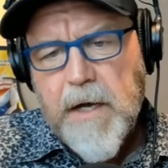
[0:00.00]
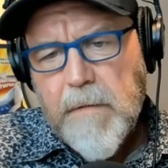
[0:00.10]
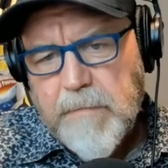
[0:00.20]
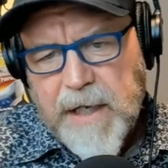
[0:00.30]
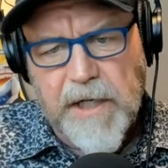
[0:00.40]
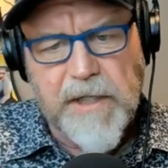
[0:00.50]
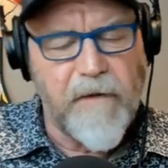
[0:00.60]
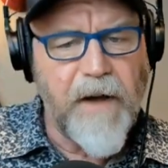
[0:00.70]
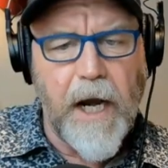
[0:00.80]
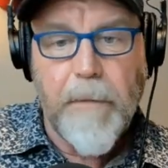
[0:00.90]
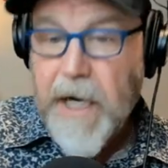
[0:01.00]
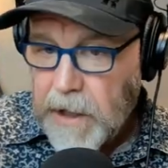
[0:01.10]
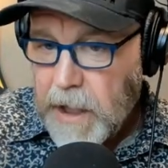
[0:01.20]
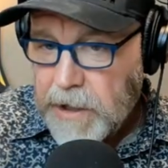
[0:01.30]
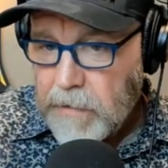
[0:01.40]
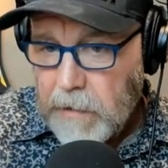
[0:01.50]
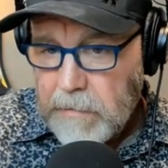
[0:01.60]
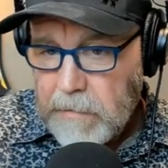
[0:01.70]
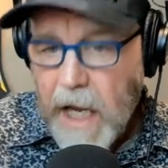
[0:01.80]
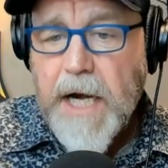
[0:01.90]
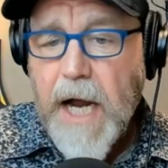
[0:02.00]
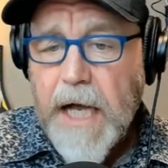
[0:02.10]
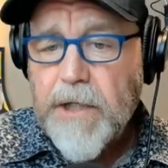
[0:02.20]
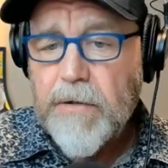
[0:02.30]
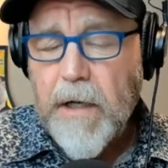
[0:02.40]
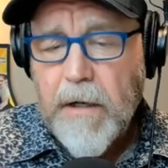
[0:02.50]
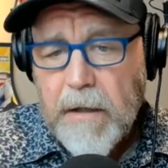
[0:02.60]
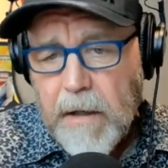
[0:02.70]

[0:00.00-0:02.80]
business development, industrial, industrial,